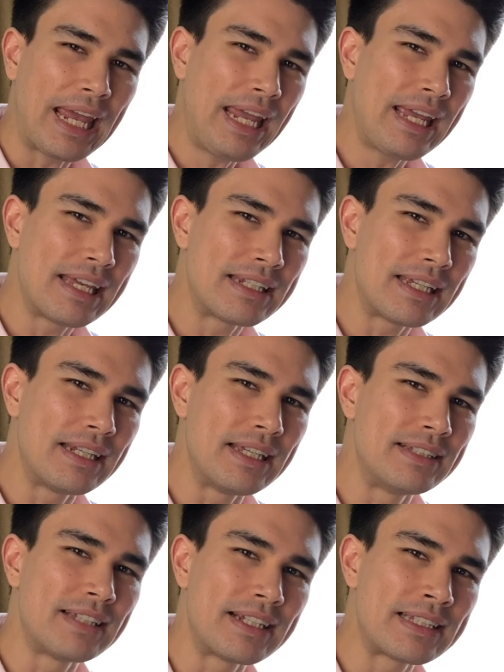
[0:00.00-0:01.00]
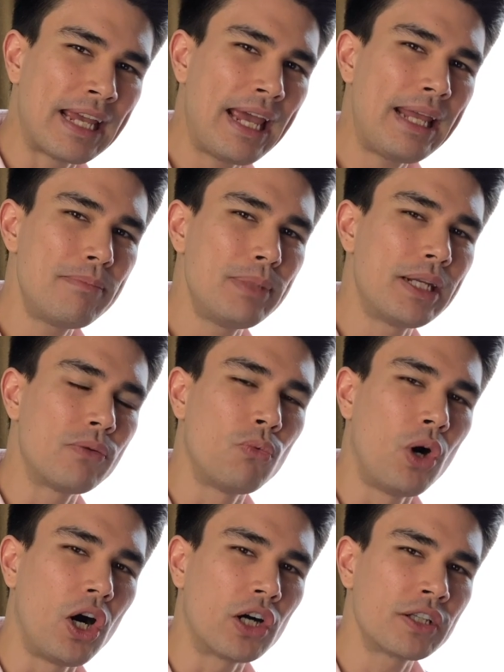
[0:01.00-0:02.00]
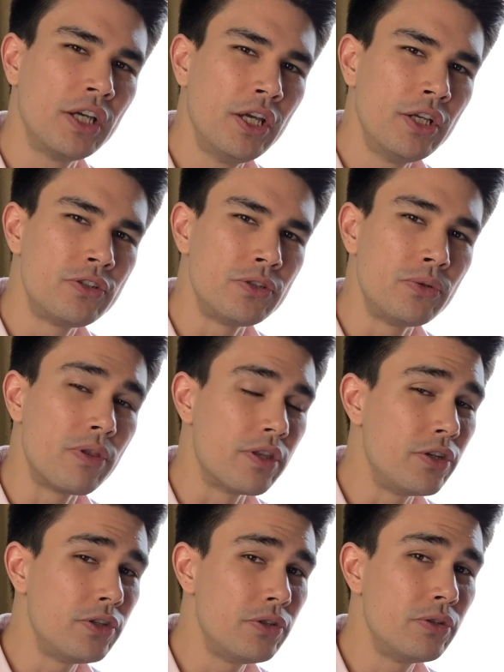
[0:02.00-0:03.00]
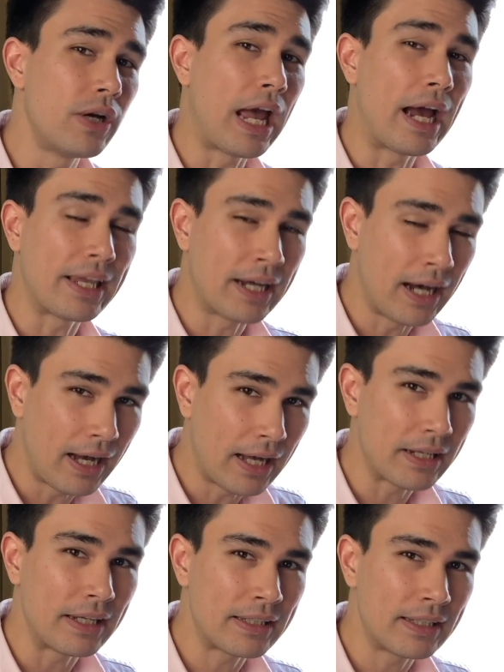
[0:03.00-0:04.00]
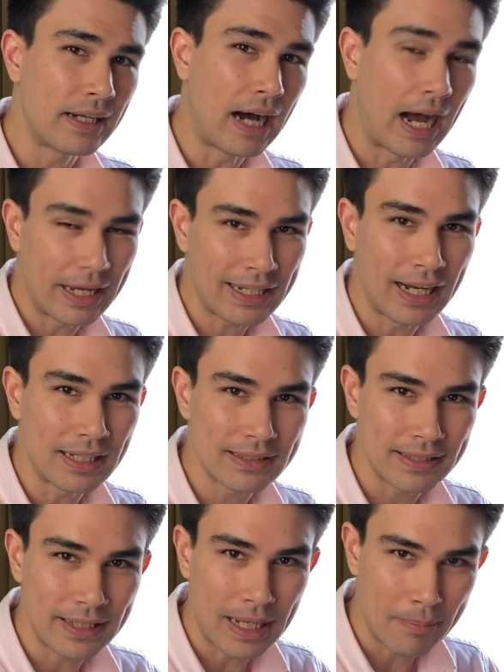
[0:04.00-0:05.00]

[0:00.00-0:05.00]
and it is a 10-minute walk to the new iconic Icon Siam